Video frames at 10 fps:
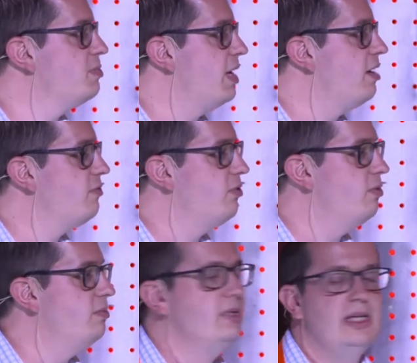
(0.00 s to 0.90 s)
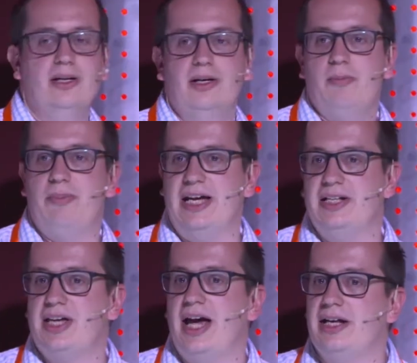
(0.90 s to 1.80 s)
platform, being
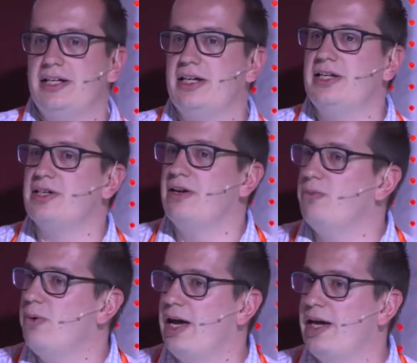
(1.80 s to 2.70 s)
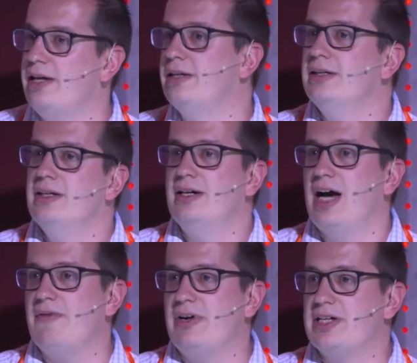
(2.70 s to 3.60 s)
tailored in its own way,
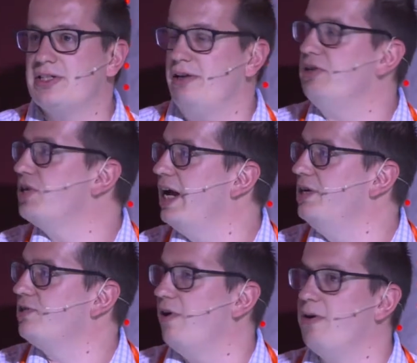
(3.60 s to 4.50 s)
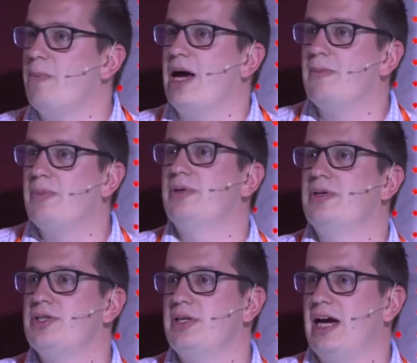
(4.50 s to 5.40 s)
having its own change roadmap,
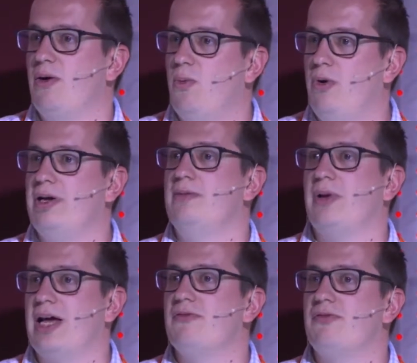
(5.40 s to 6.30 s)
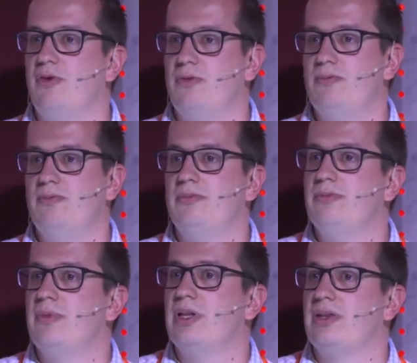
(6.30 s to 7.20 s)
to now one platform
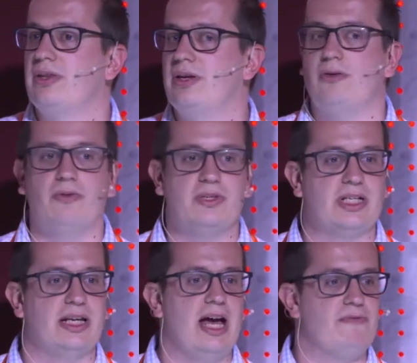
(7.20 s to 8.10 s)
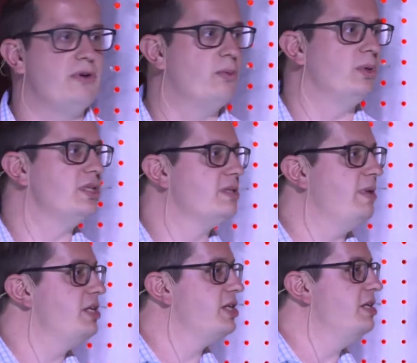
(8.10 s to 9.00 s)
that all of a sudden everyone wants to
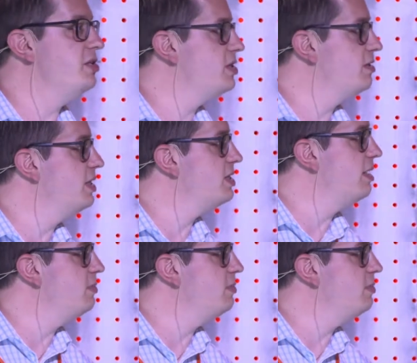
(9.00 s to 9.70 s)
make changes to at the same